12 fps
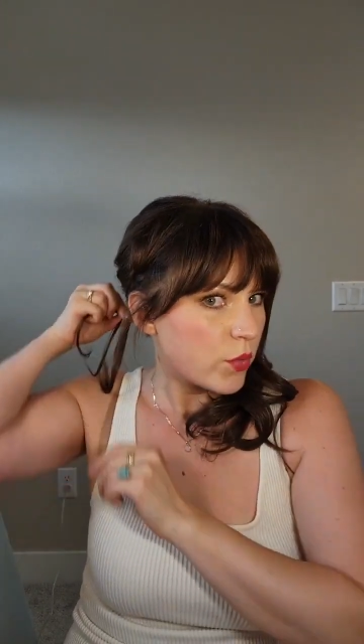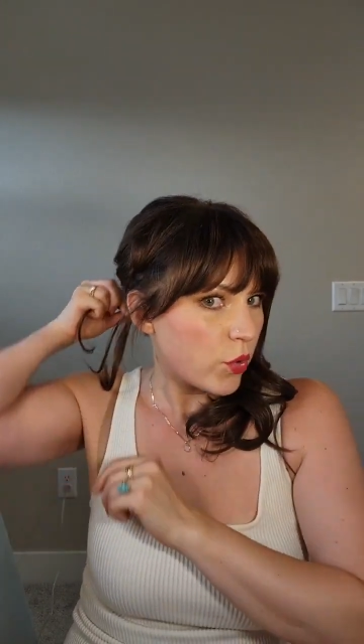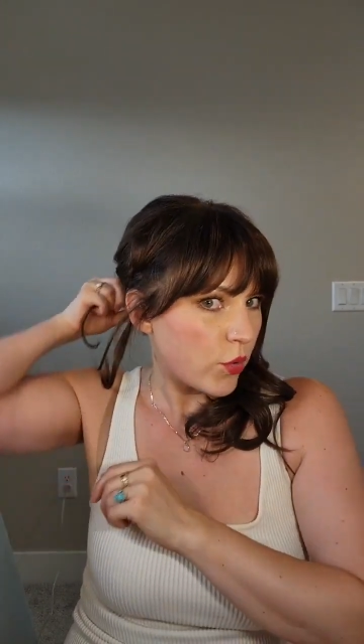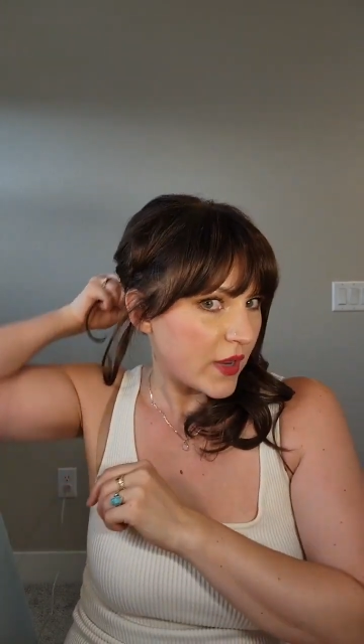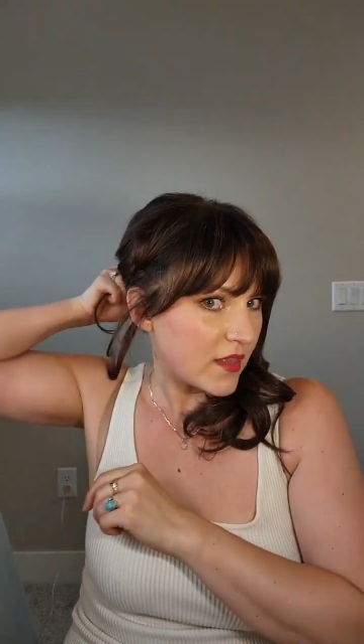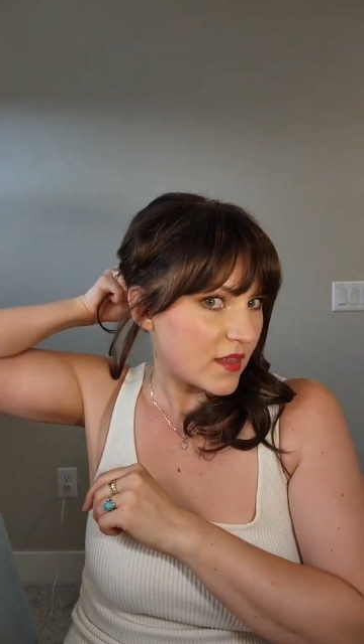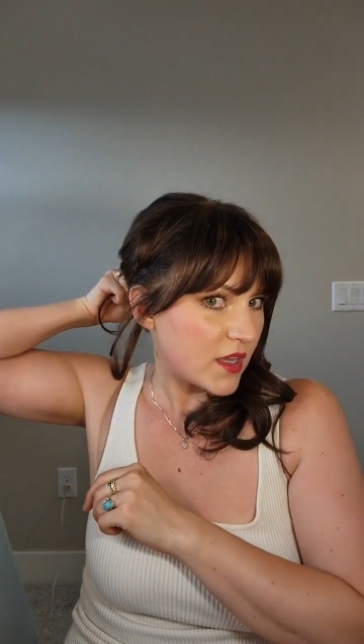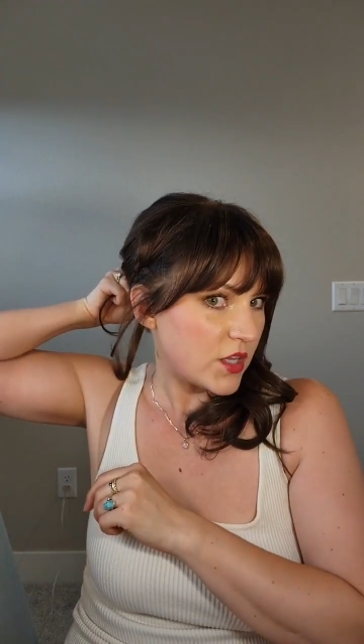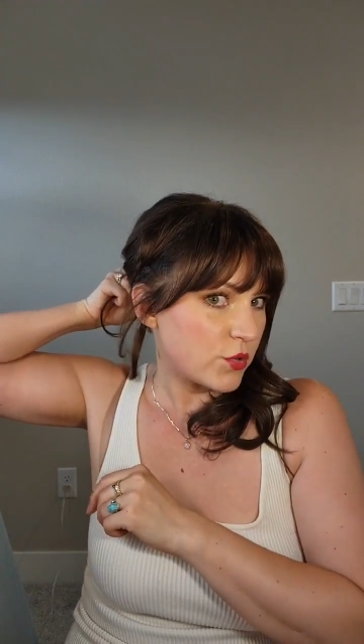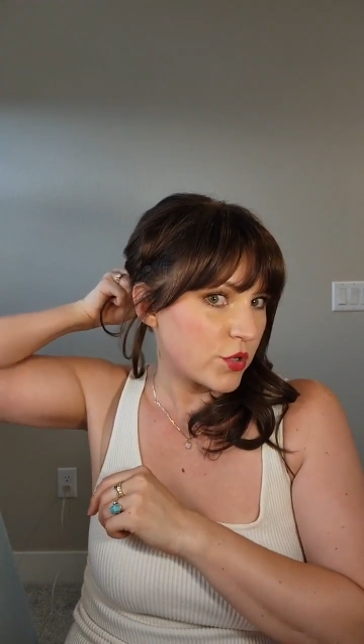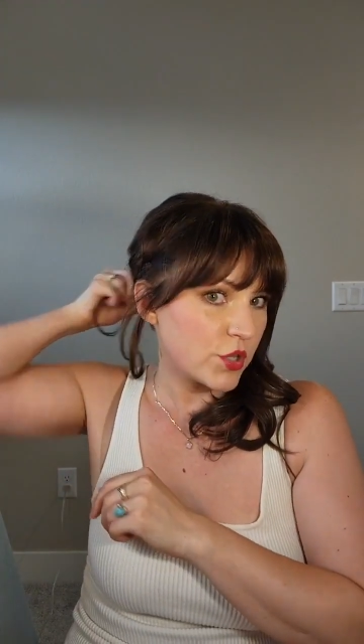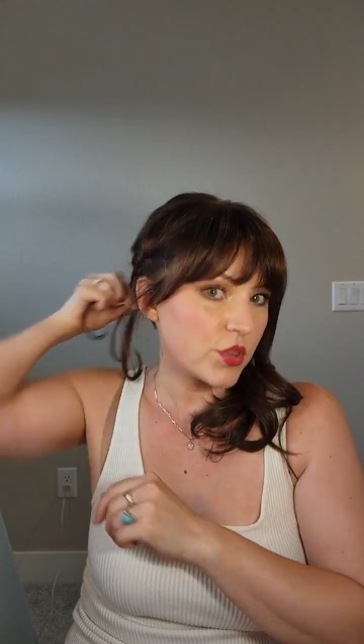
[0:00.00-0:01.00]
point that
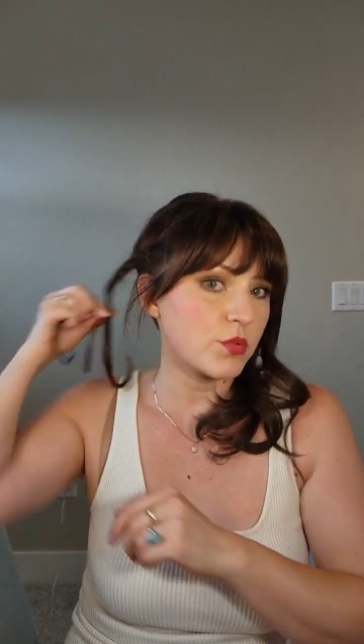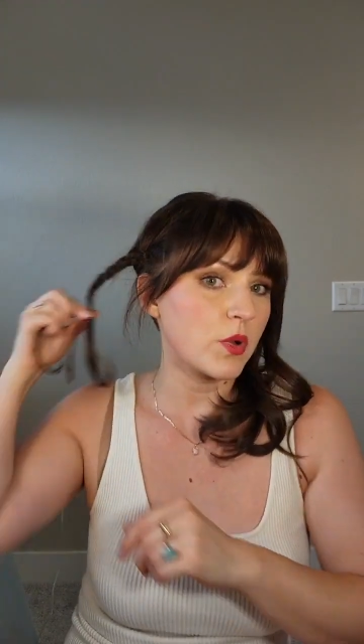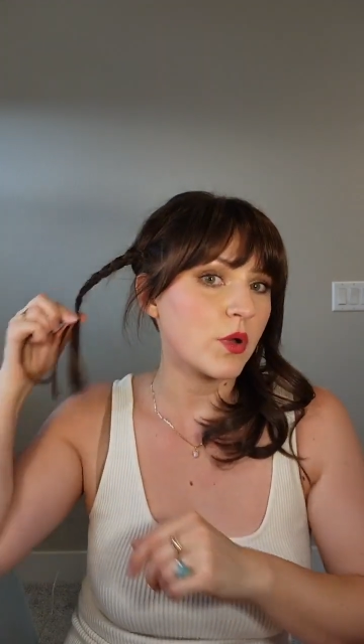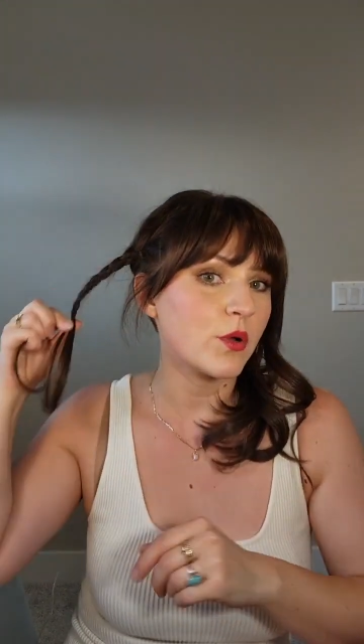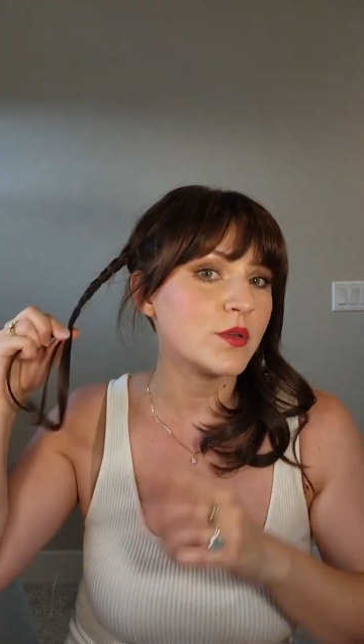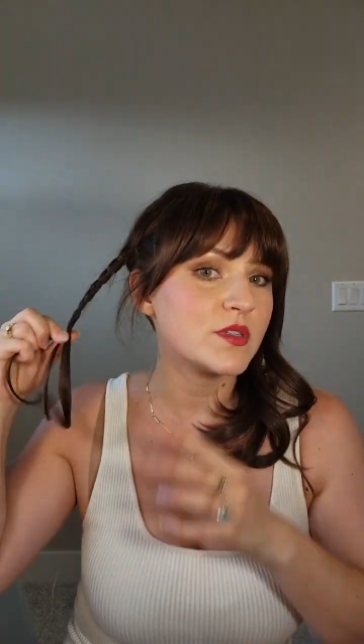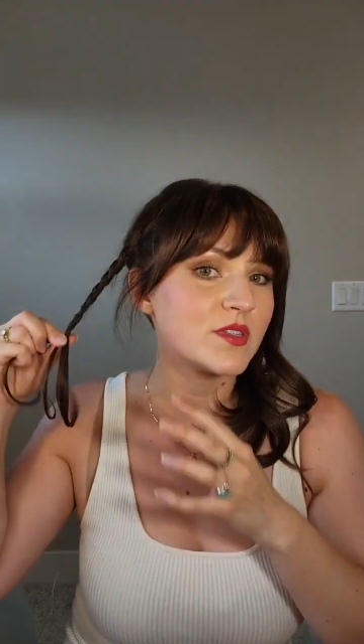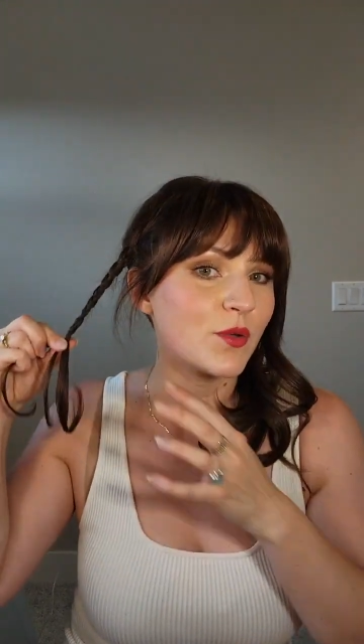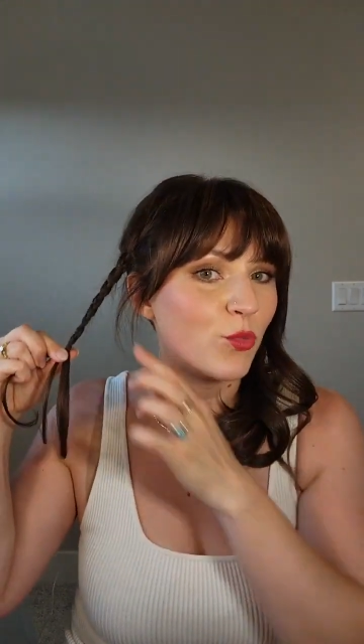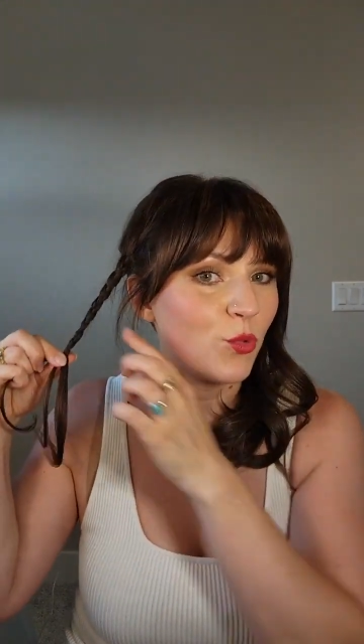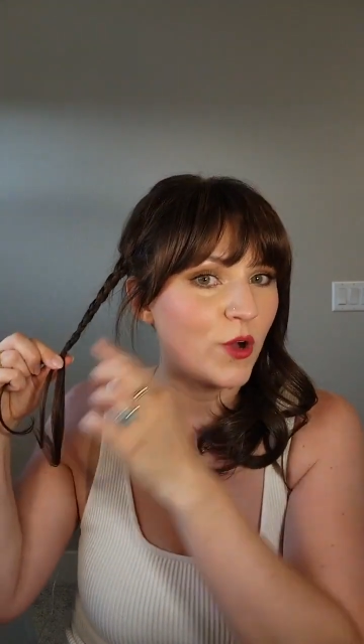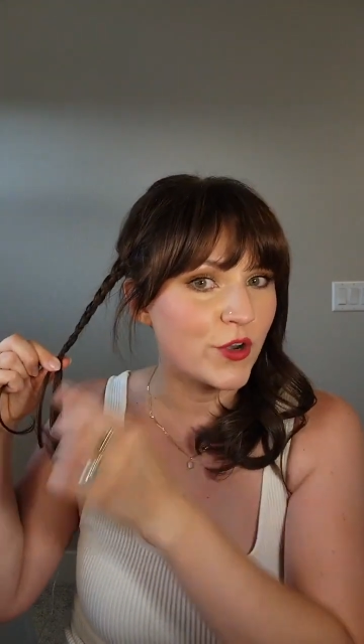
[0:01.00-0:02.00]
you could throw
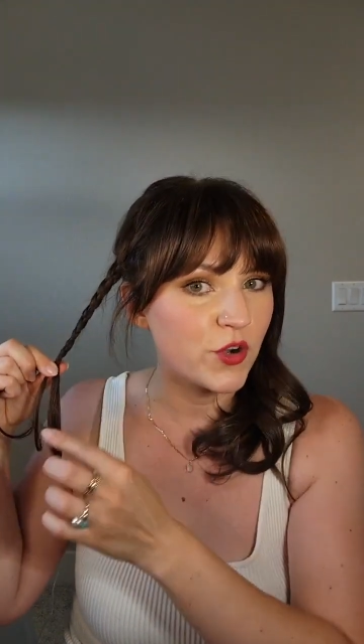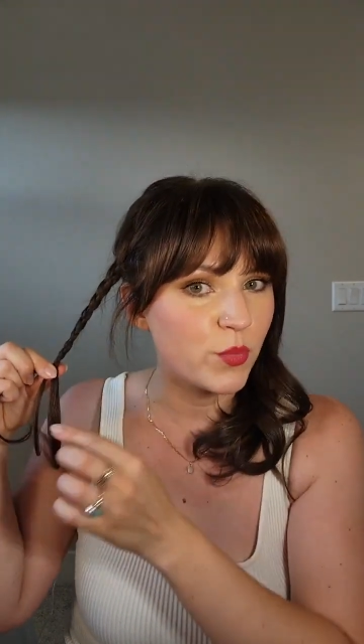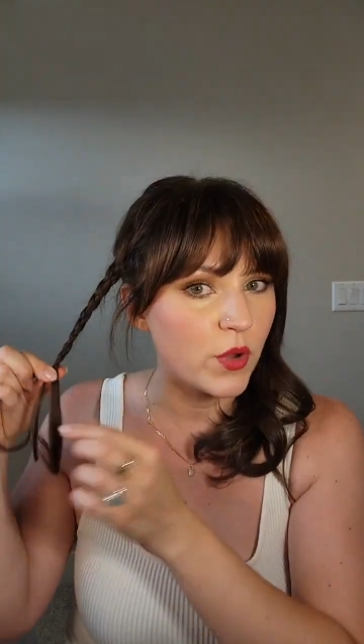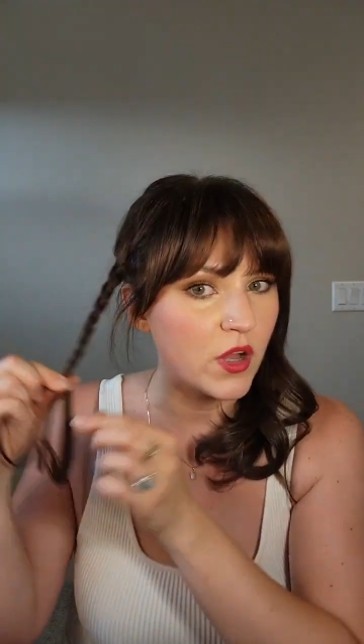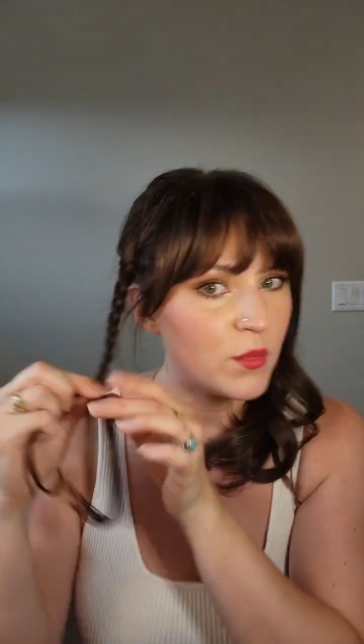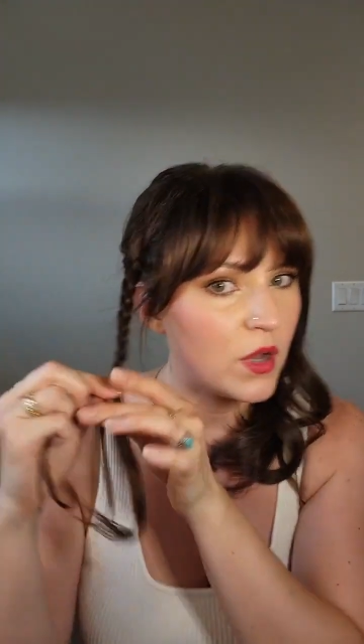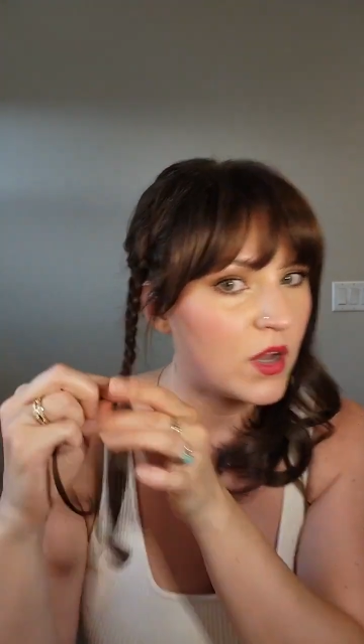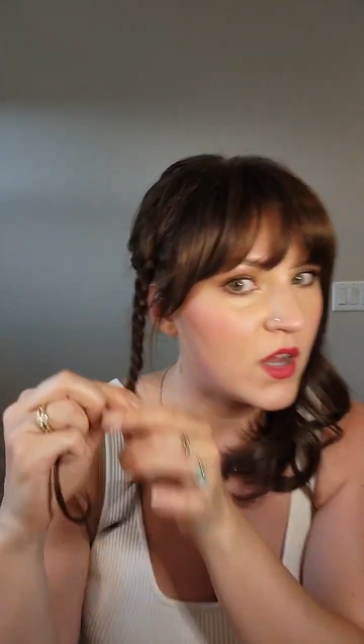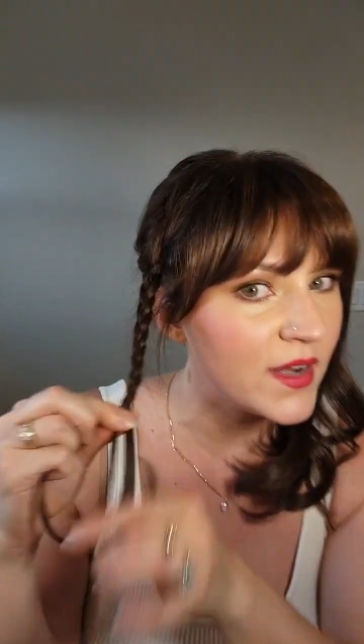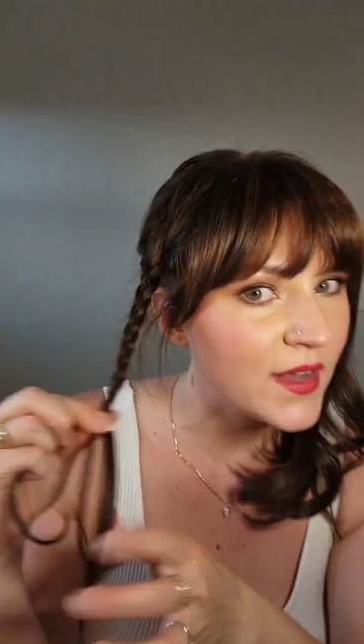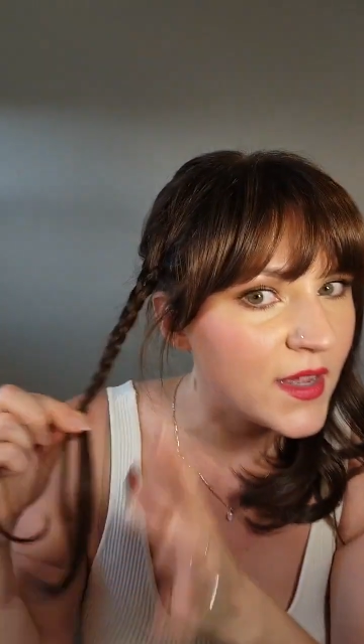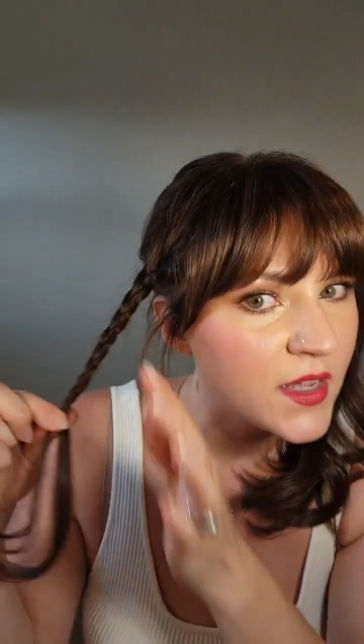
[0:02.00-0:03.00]
some WonderBalm
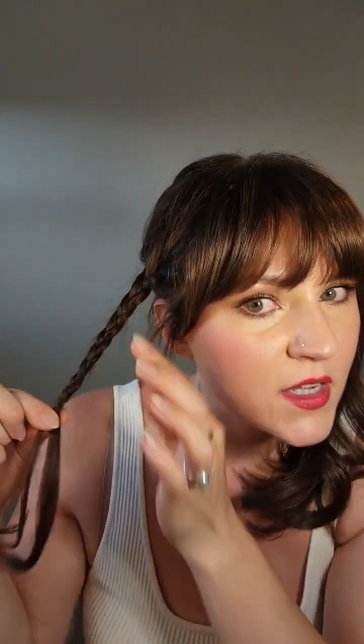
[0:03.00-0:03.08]
on